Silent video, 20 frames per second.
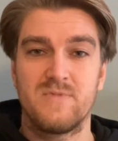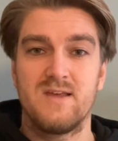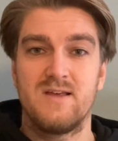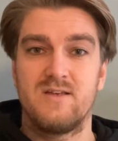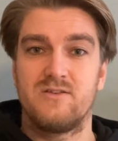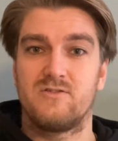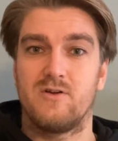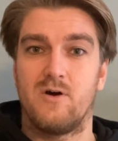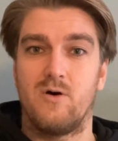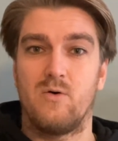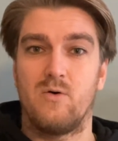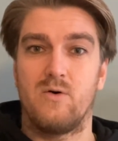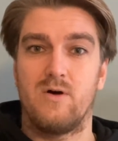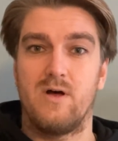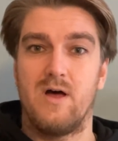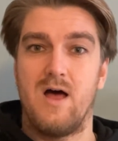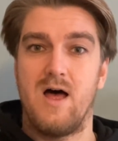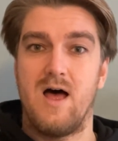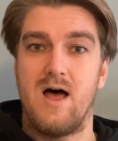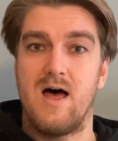So
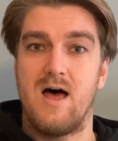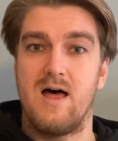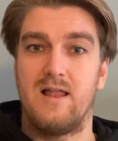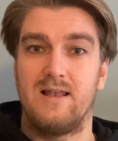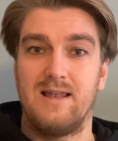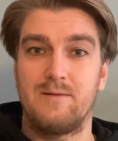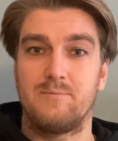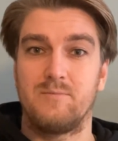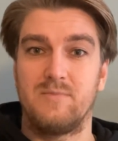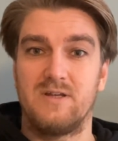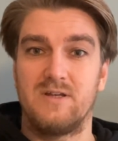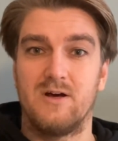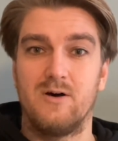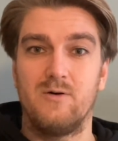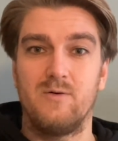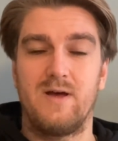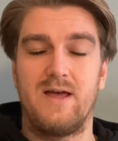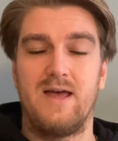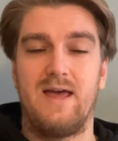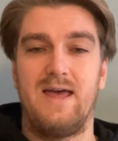let me
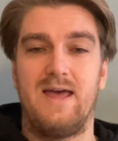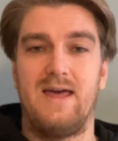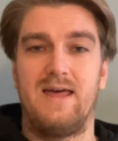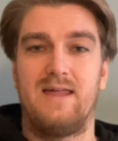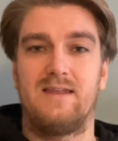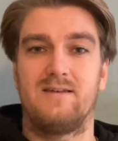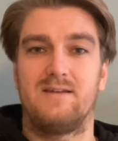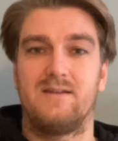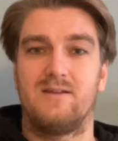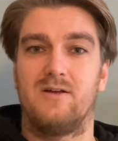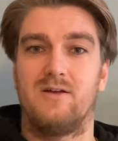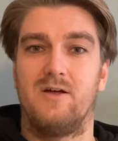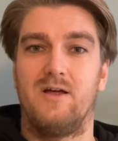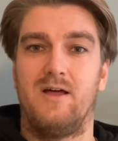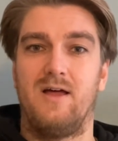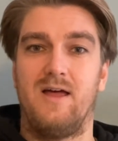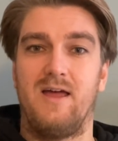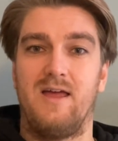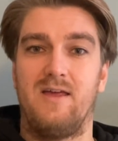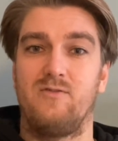know. And
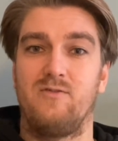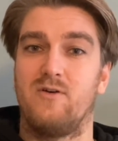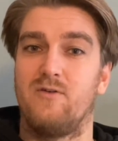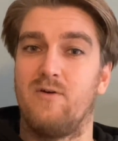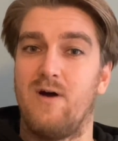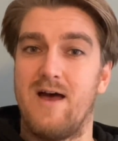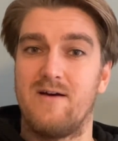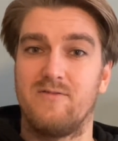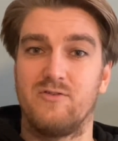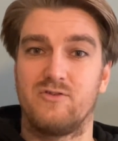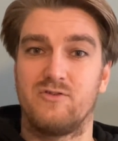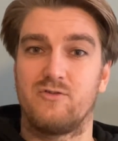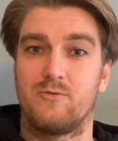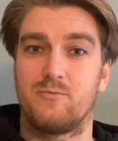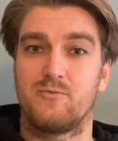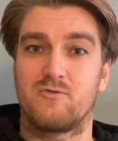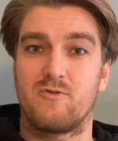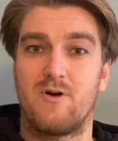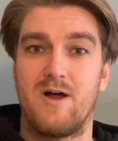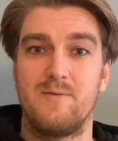if you haven't
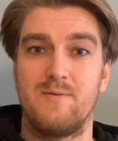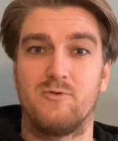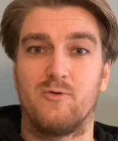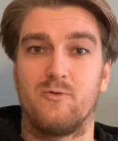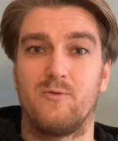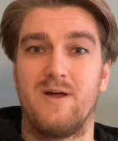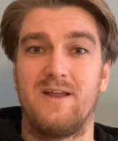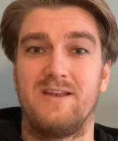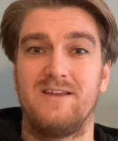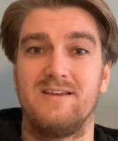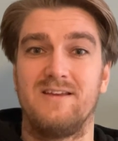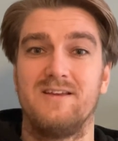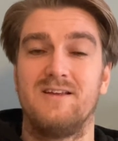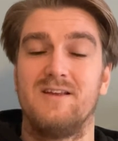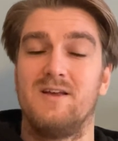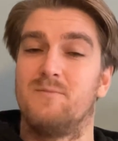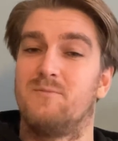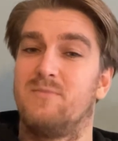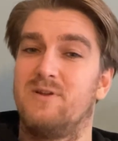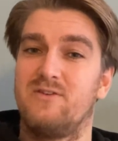subscribed already,
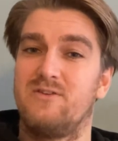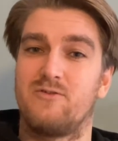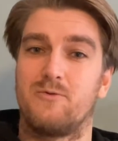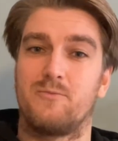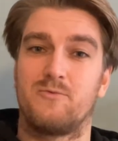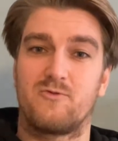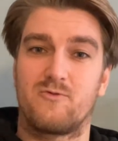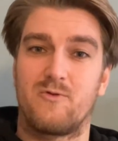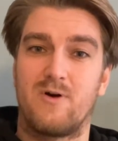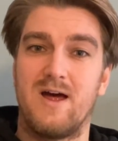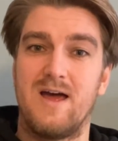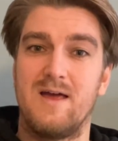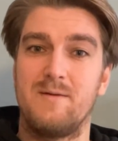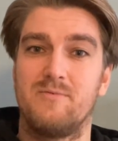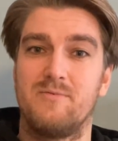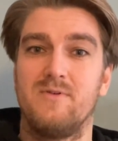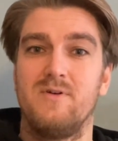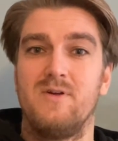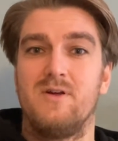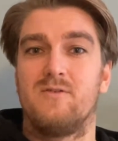please subscribe
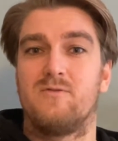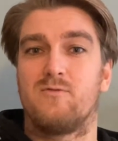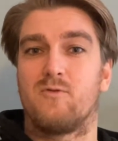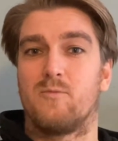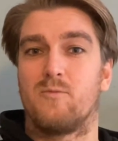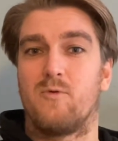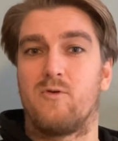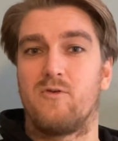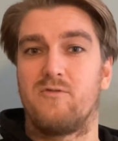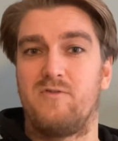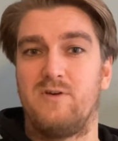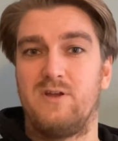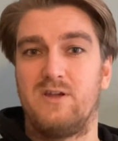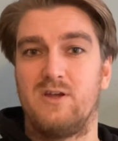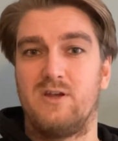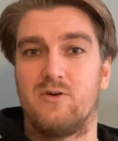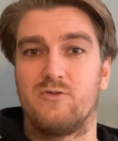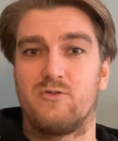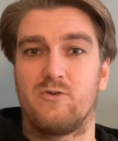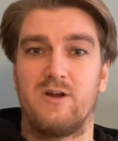for more
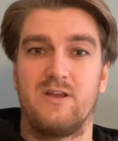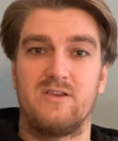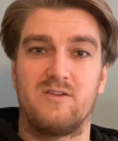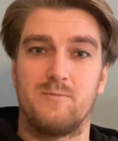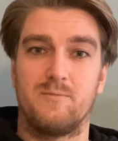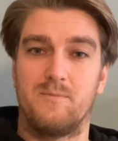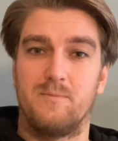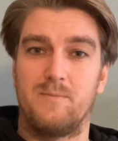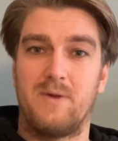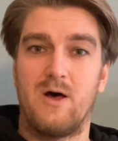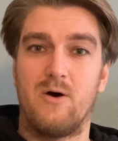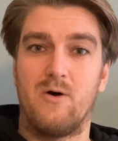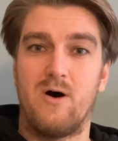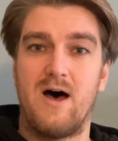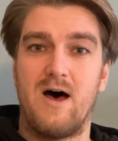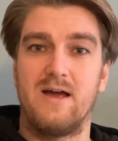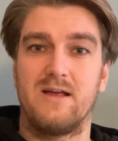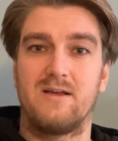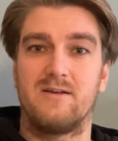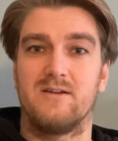videos, or hit the bell
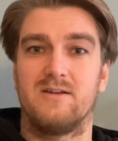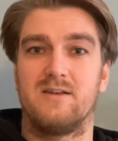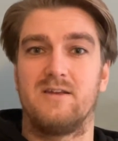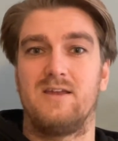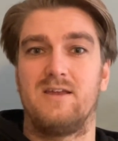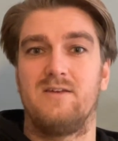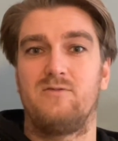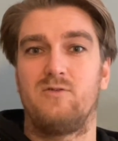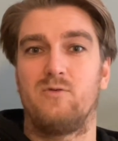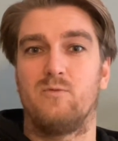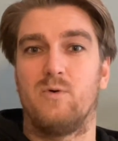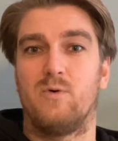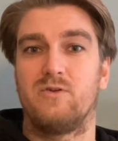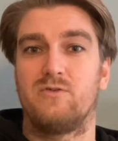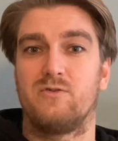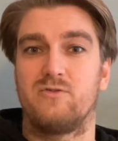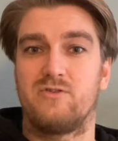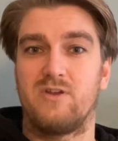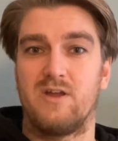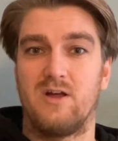icon if you want
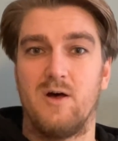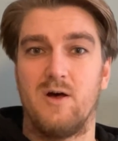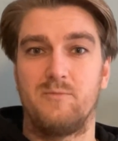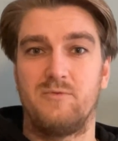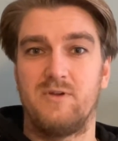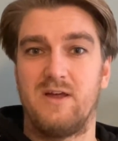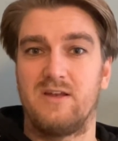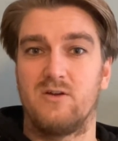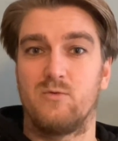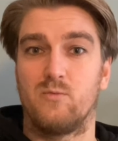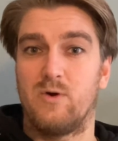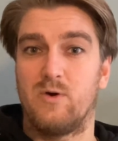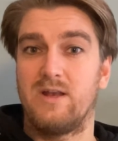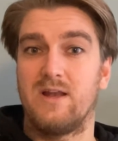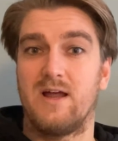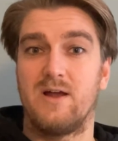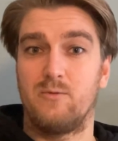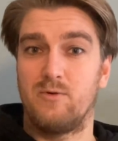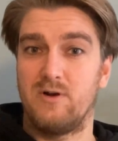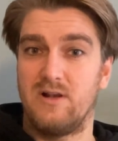to stay updated when
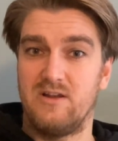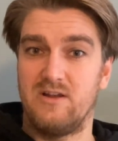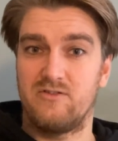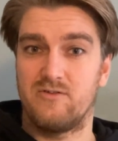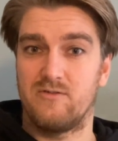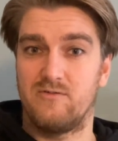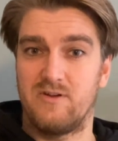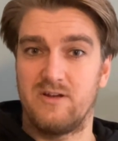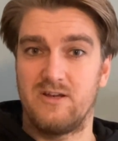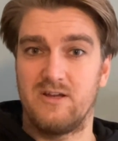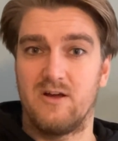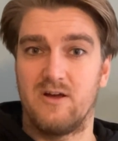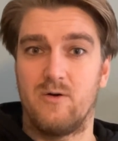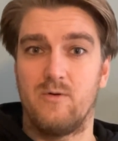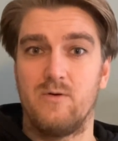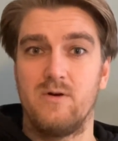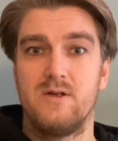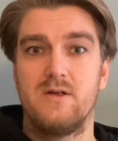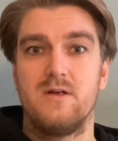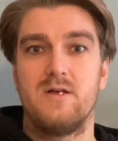I release a video.
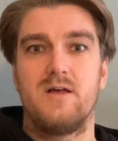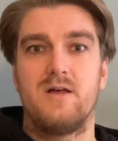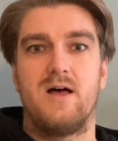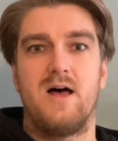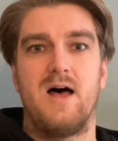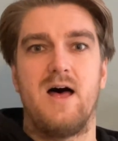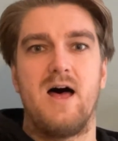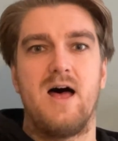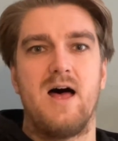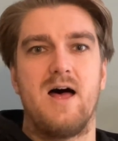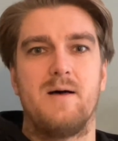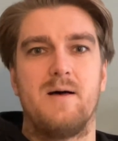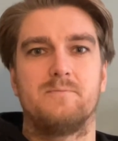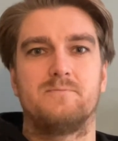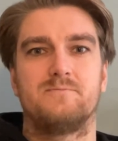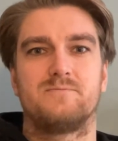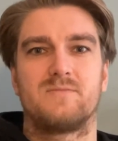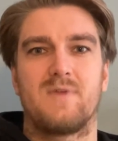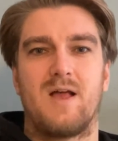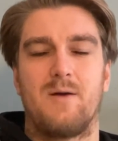
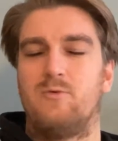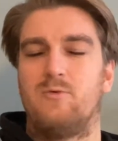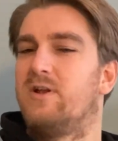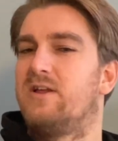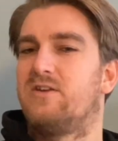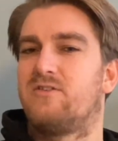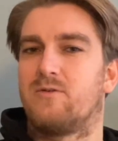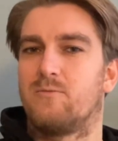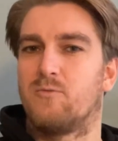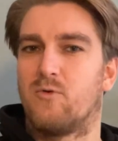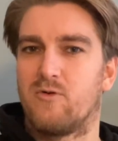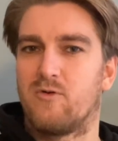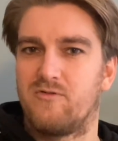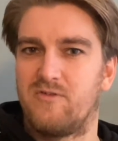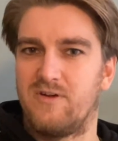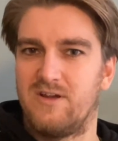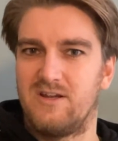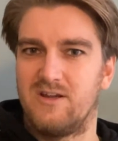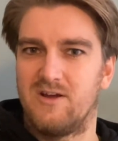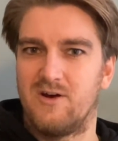I'm releasing more
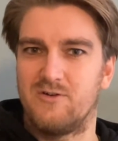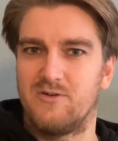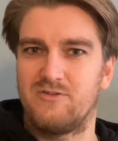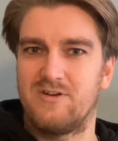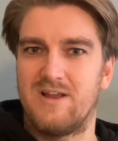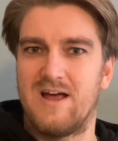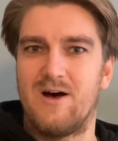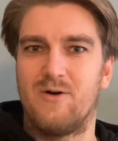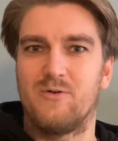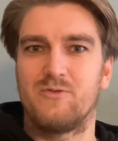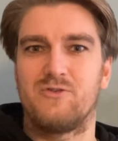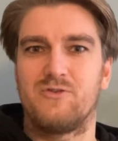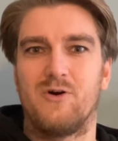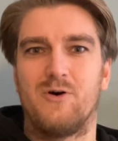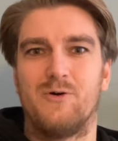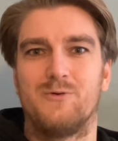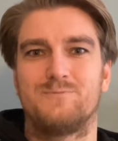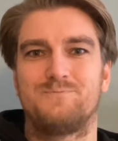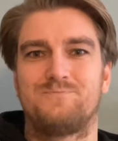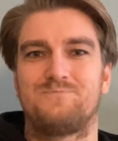videos now, so